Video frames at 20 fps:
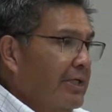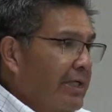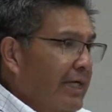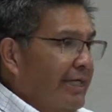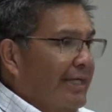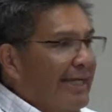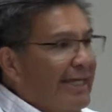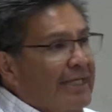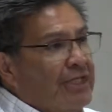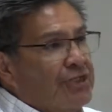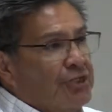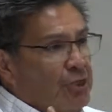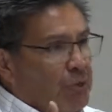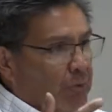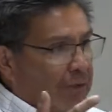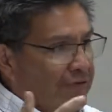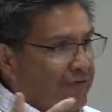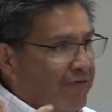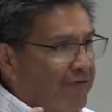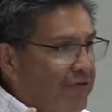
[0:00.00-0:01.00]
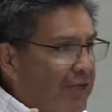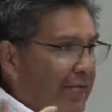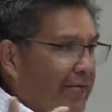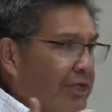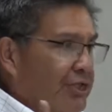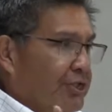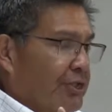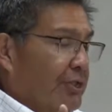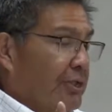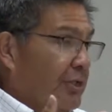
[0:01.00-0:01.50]
Again, as a
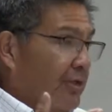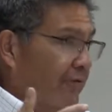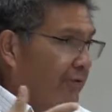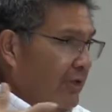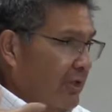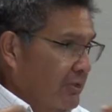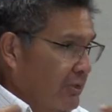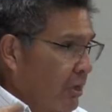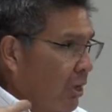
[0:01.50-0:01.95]
reflection of His